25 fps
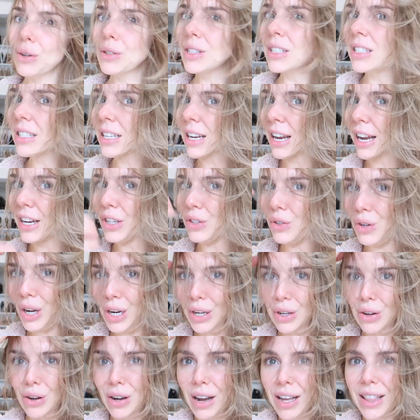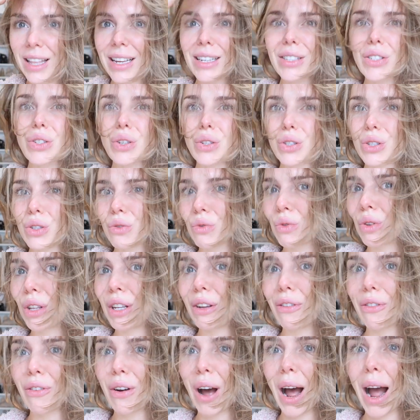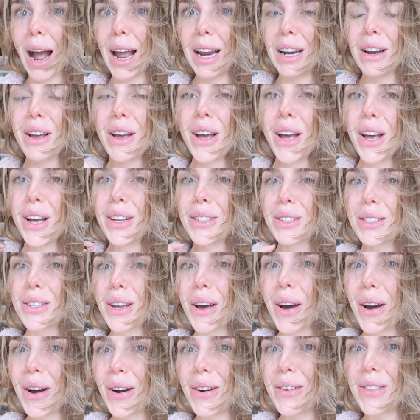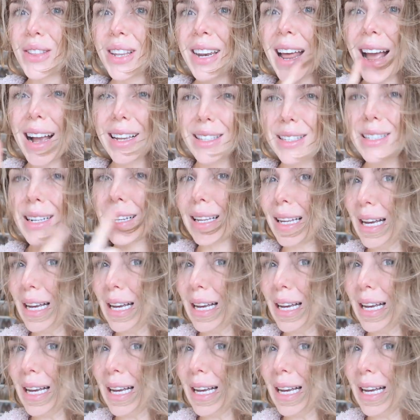goes into like dreadlock. I think it's because it's really fine. So the next